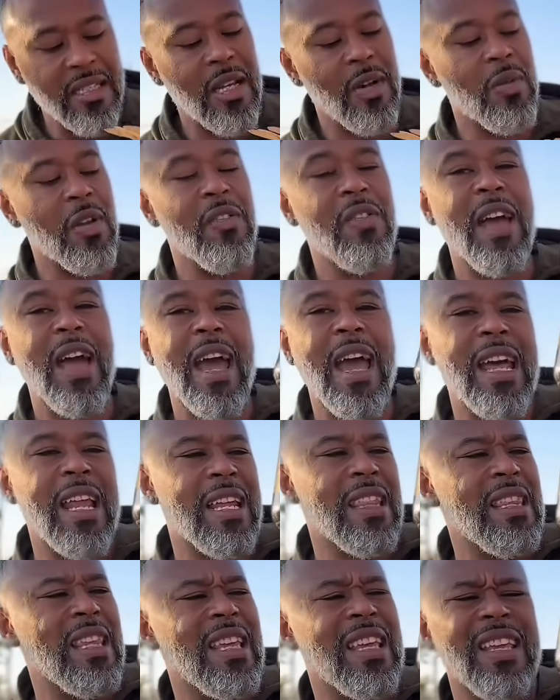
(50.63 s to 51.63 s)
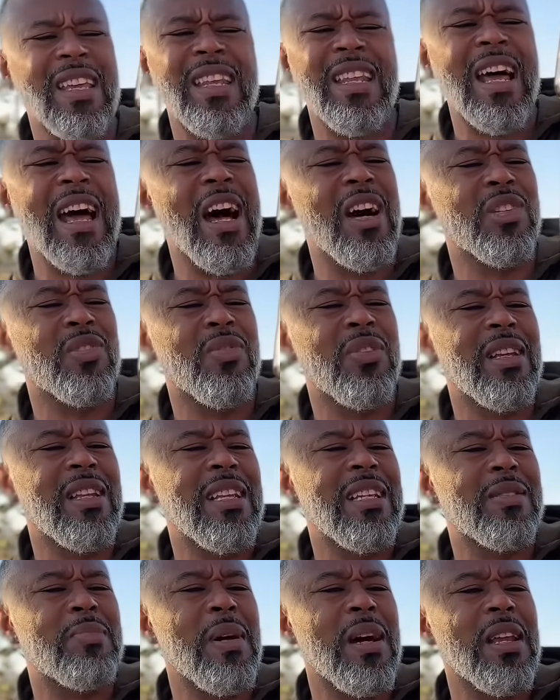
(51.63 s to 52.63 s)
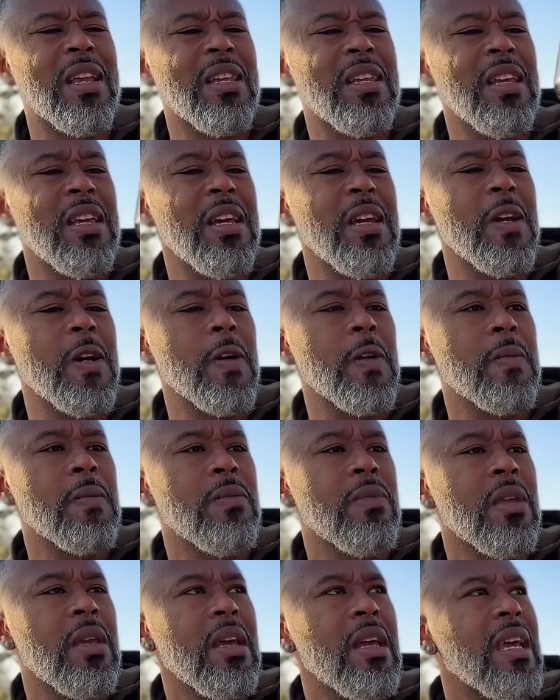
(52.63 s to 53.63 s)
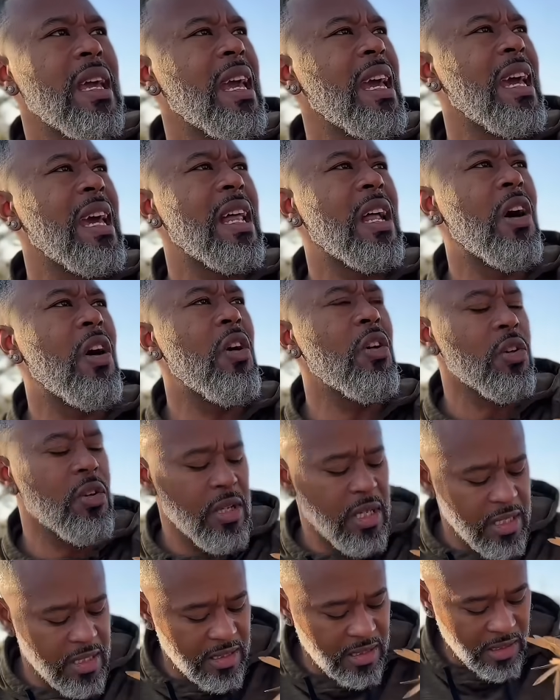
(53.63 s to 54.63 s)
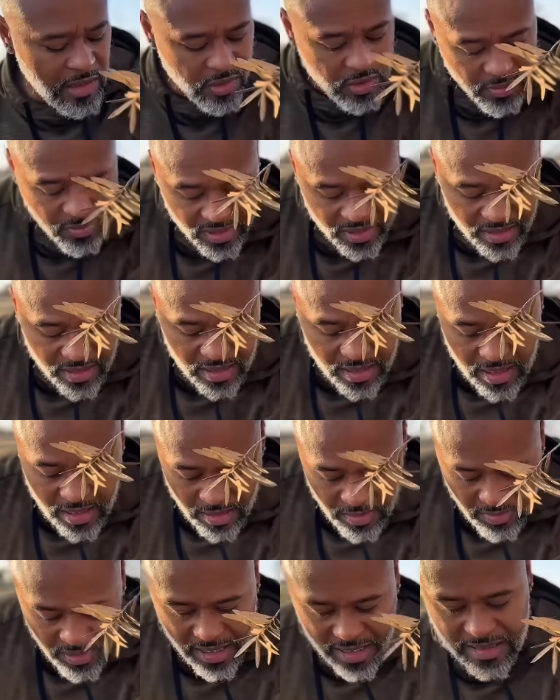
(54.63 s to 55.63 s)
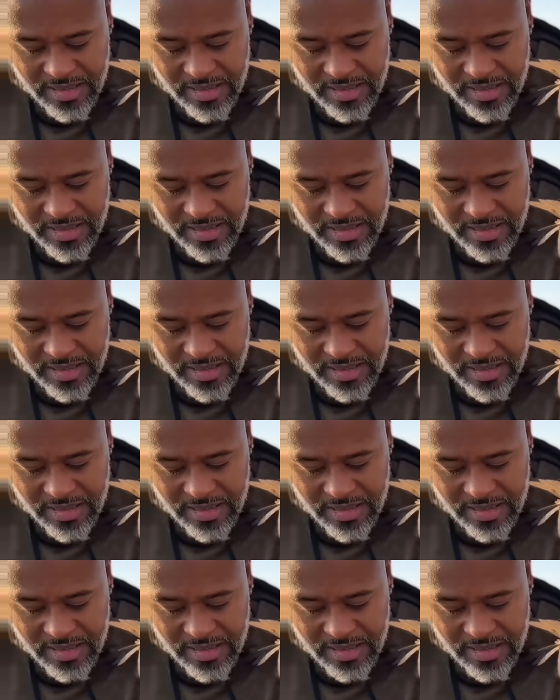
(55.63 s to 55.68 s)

that we've had, I think, in the house for at least about a year, and all you need is a little bit. But I